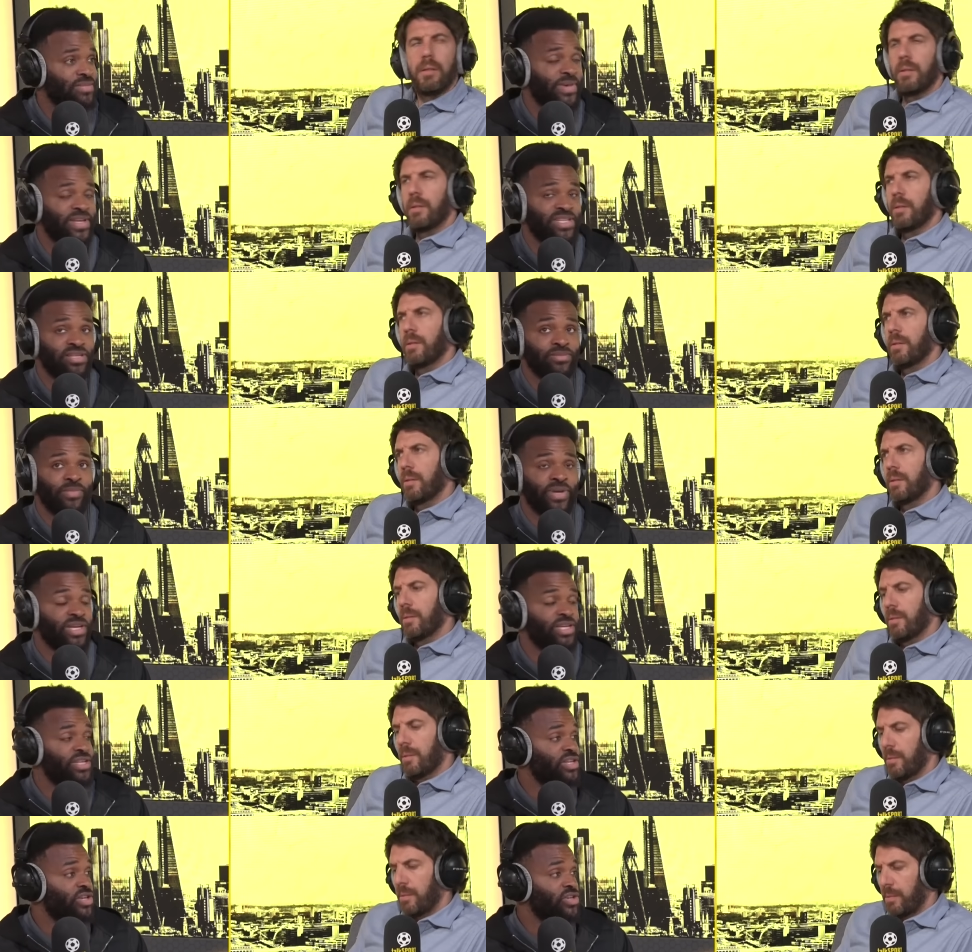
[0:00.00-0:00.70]
Speaker 1: make some
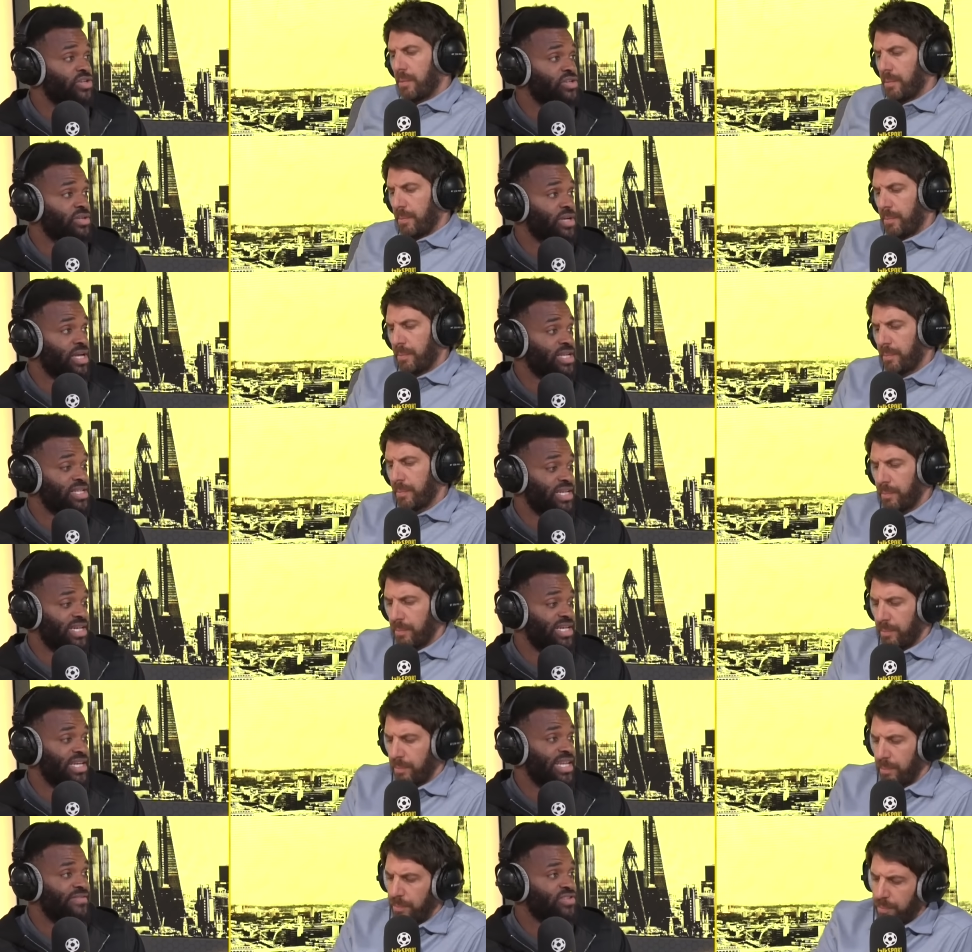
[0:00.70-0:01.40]
big decisions,
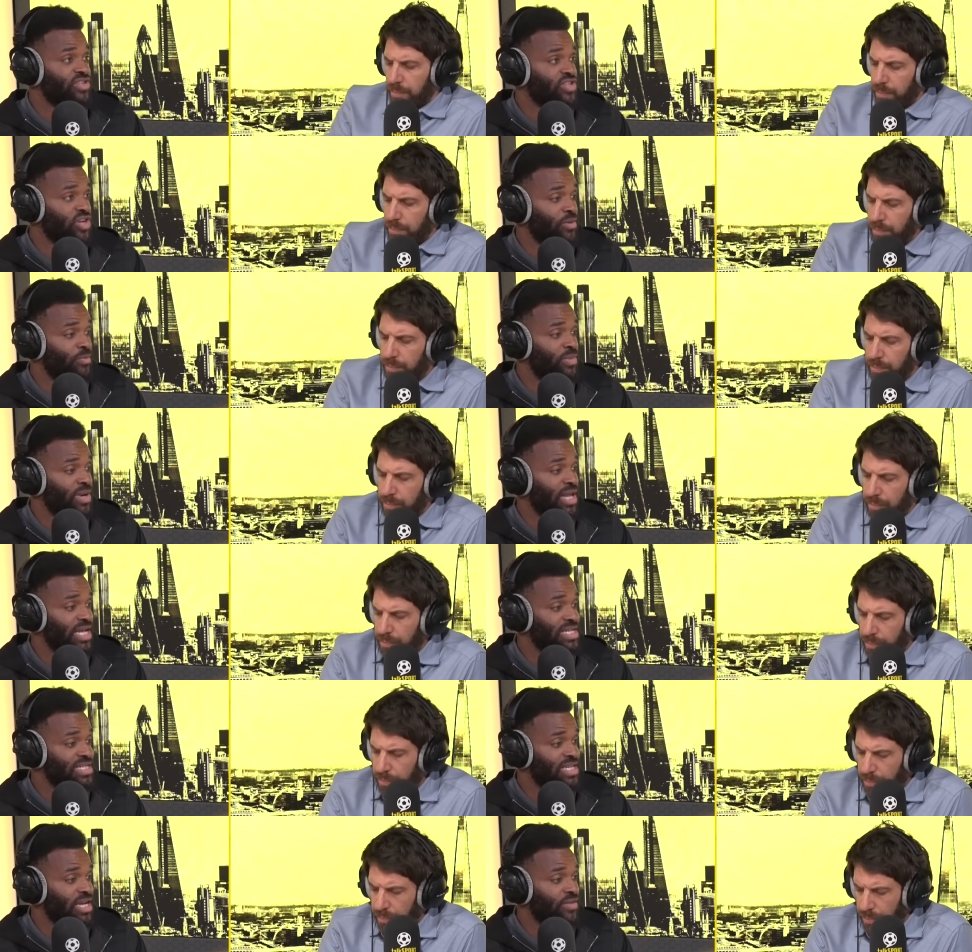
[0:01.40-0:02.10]
as he leaving certain
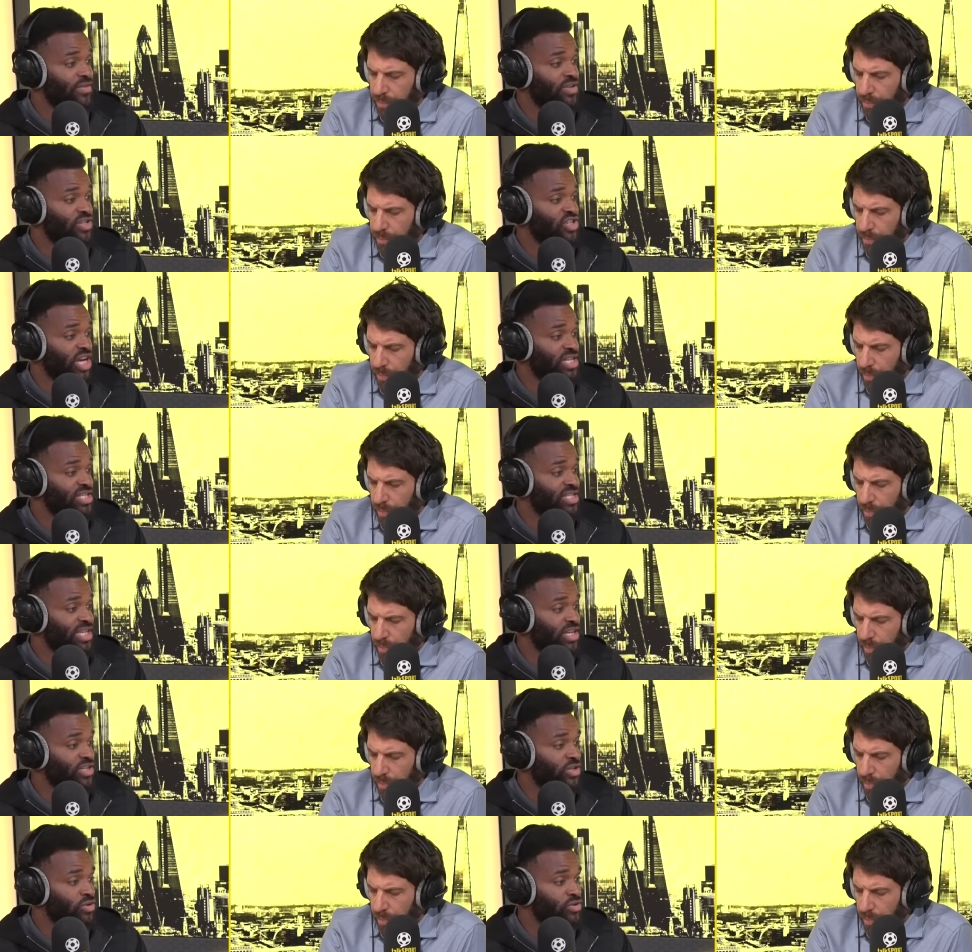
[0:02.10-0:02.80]
players out, the
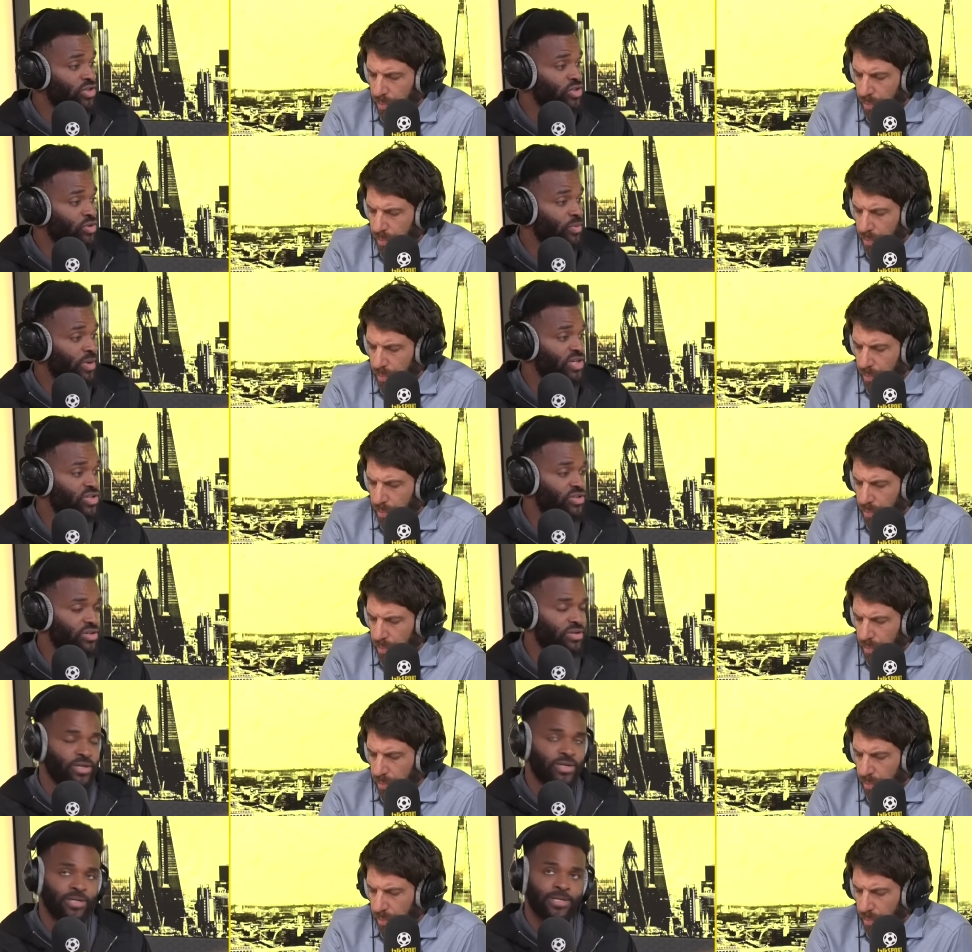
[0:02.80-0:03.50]
Jadon Sancho
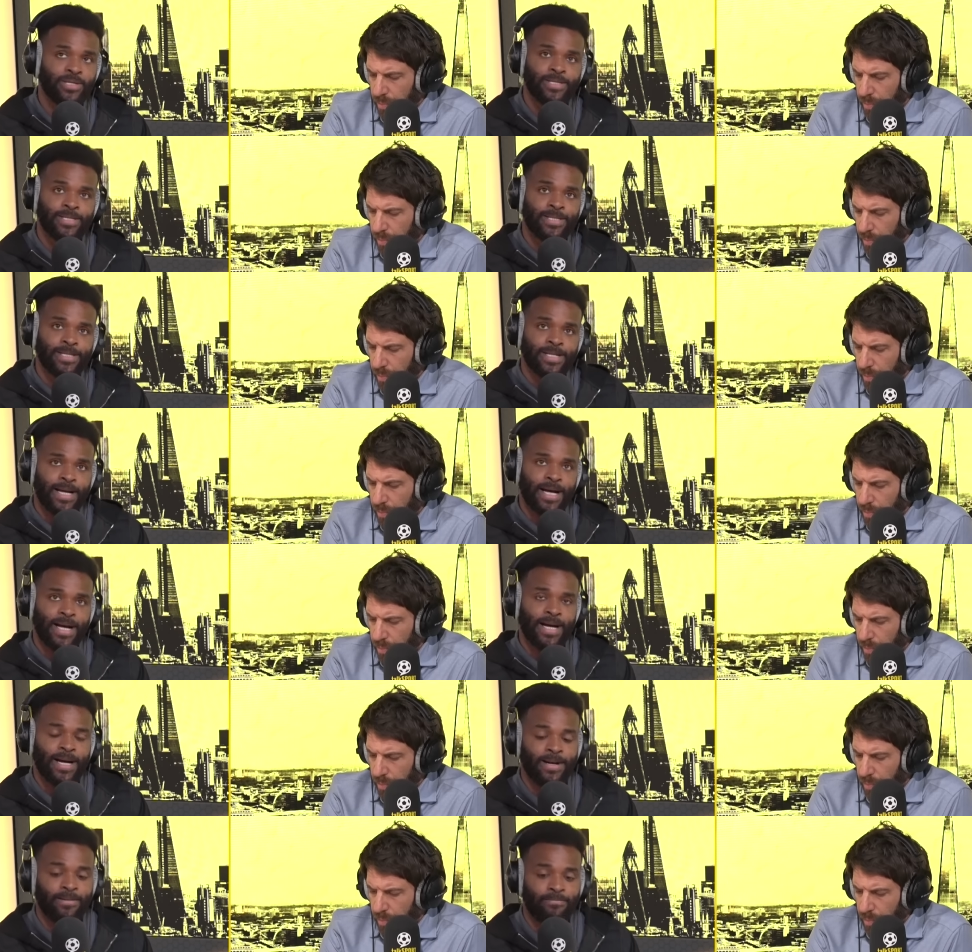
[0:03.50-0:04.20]
situation.
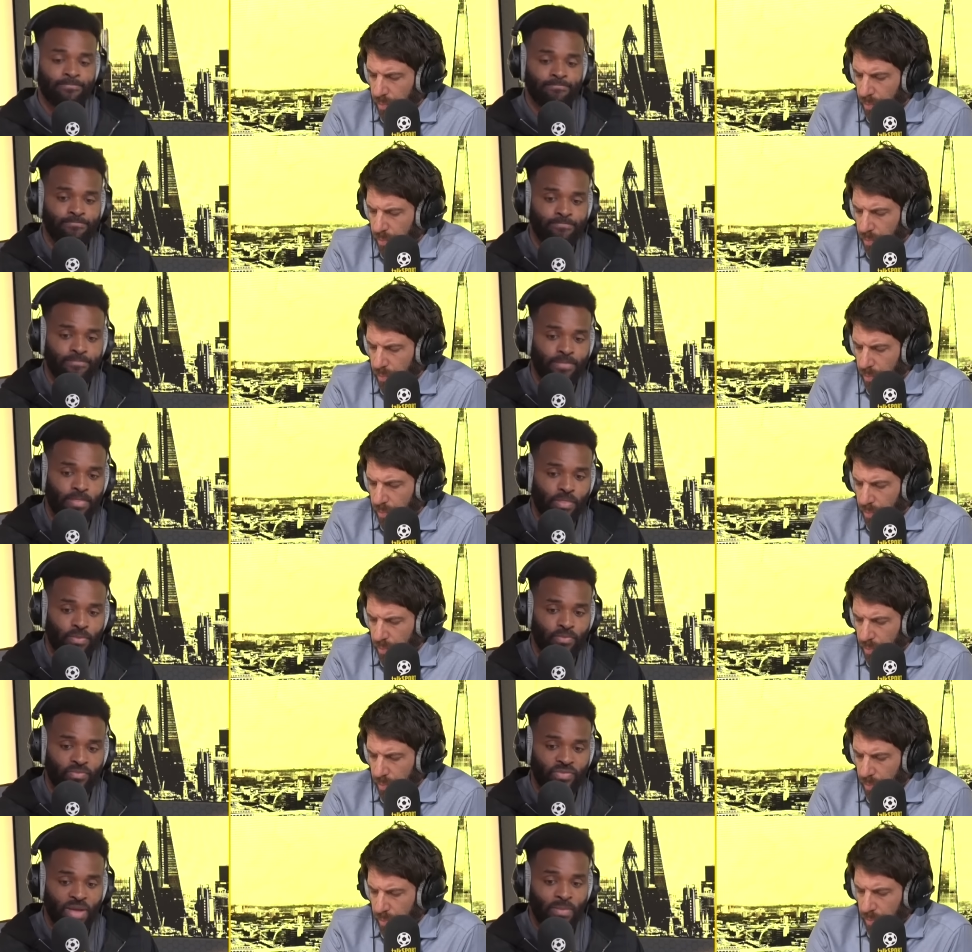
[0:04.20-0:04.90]
Um,
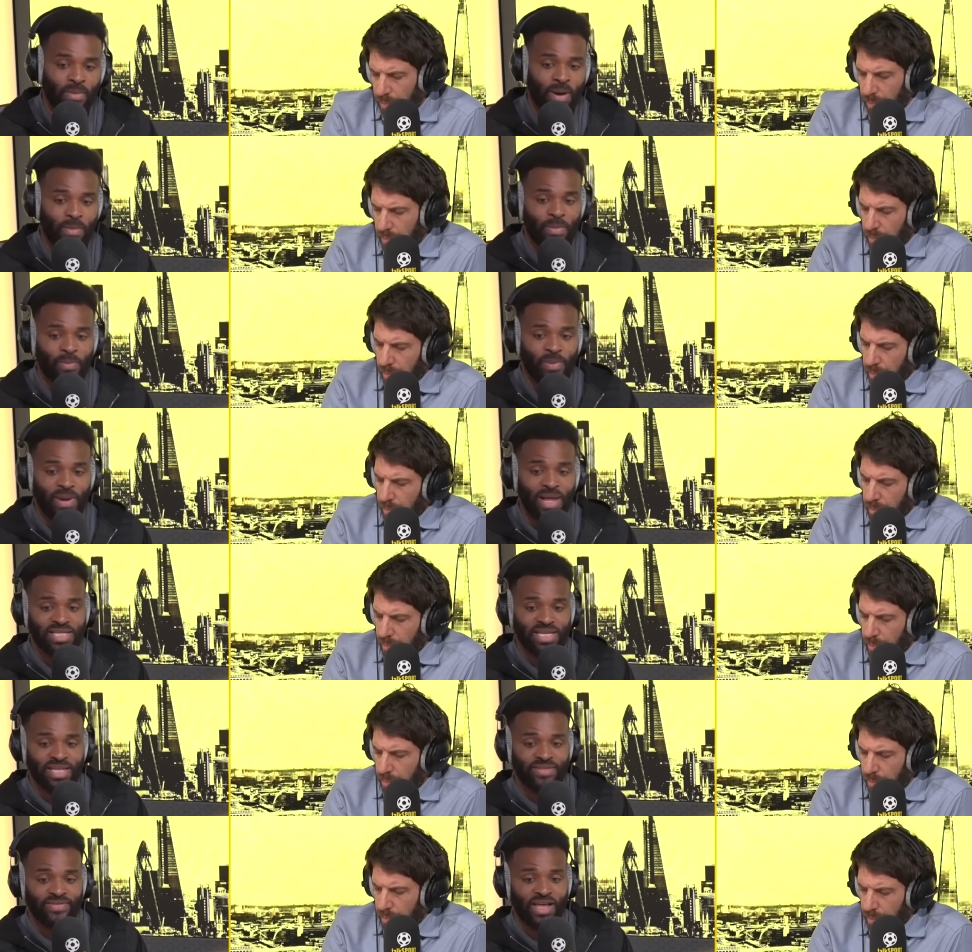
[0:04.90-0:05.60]
there might be
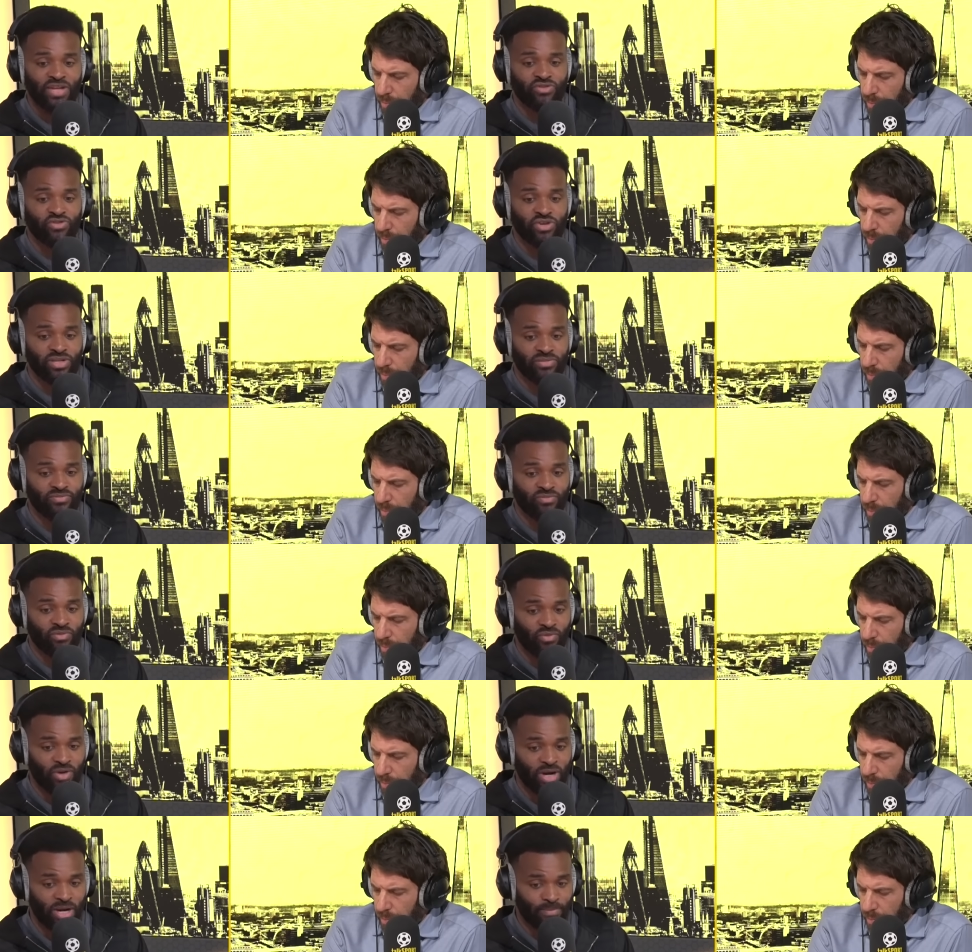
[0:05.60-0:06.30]
players in that
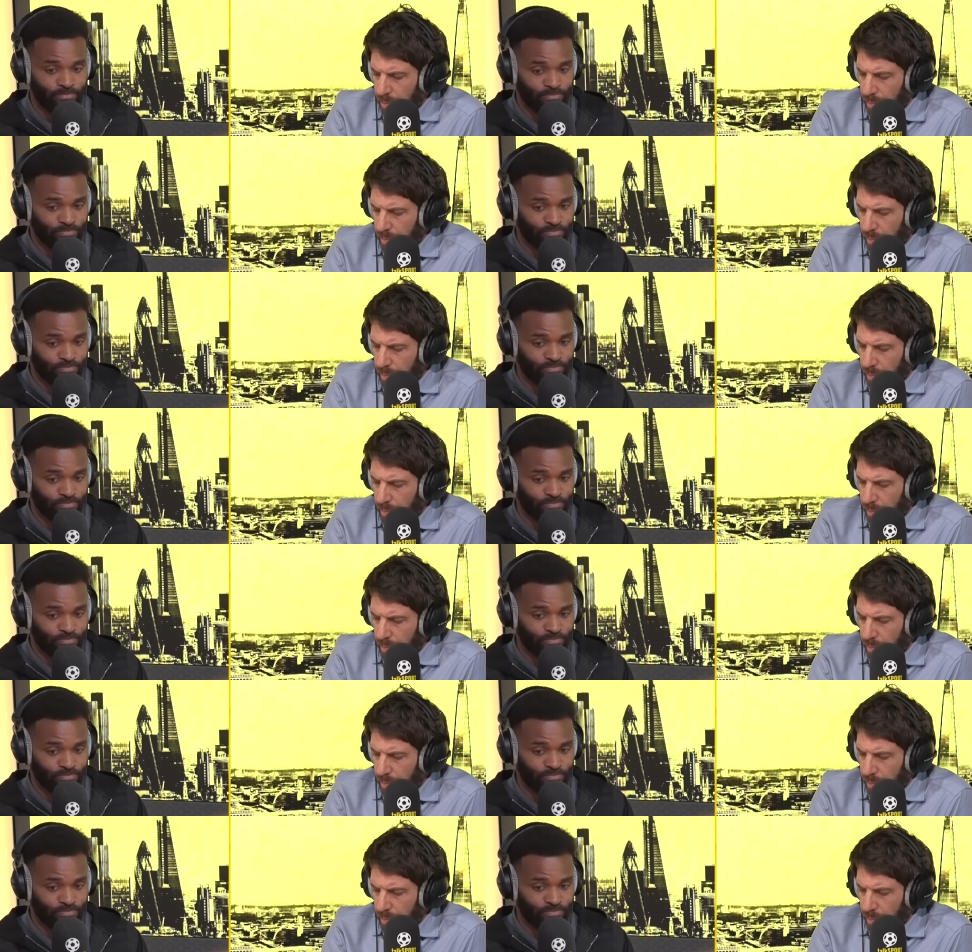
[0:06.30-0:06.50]
dressing room, right?